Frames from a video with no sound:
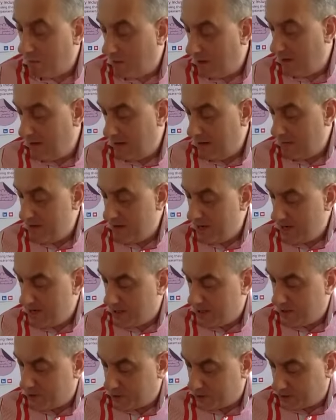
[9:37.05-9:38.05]
Well, let me
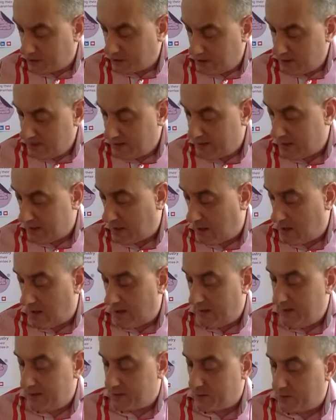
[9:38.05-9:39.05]
uh, just highlight this,
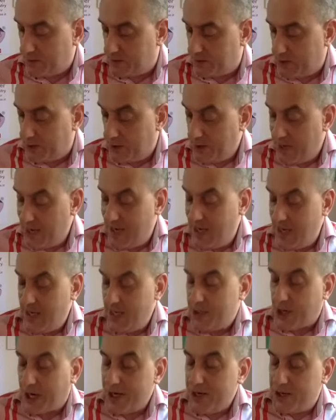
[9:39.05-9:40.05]
highlight this one to you.
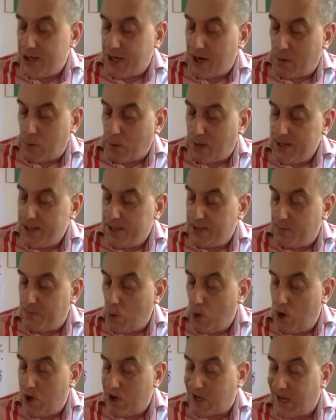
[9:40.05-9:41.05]
Changing our ways of
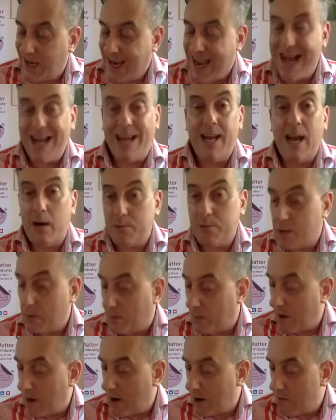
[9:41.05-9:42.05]
working and our
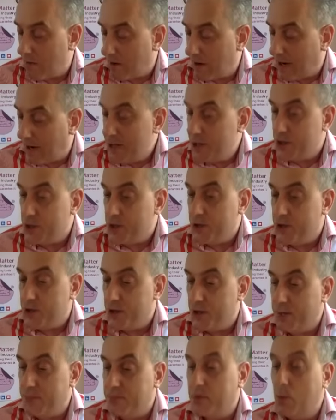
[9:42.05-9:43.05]
supplier
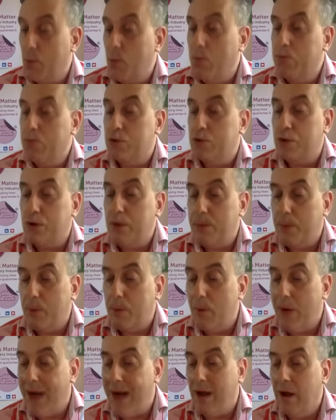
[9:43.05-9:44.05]
relationships will
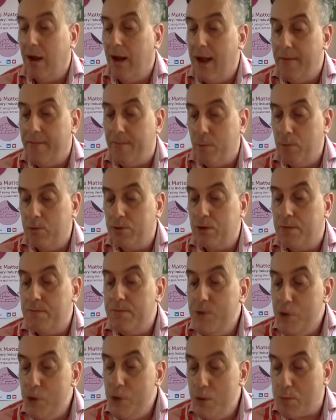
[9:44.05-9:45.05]
triple our levels
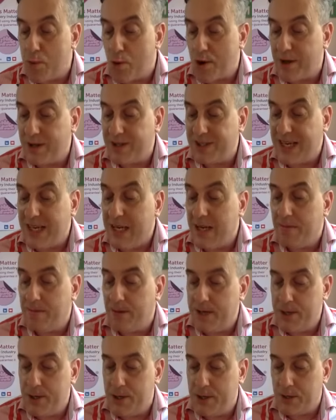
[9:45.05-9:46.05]
of new product
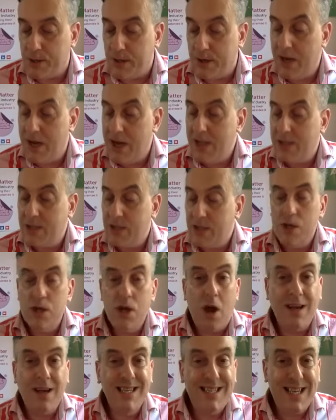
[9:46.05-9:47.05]
innovation to
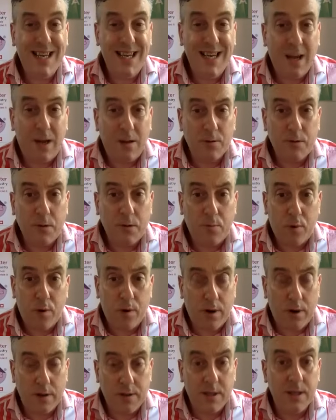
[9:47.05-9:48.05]
1,900
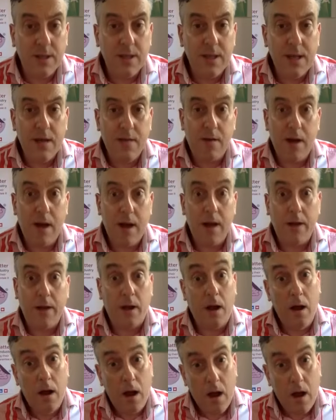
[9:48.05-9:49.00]
products in the year ahead.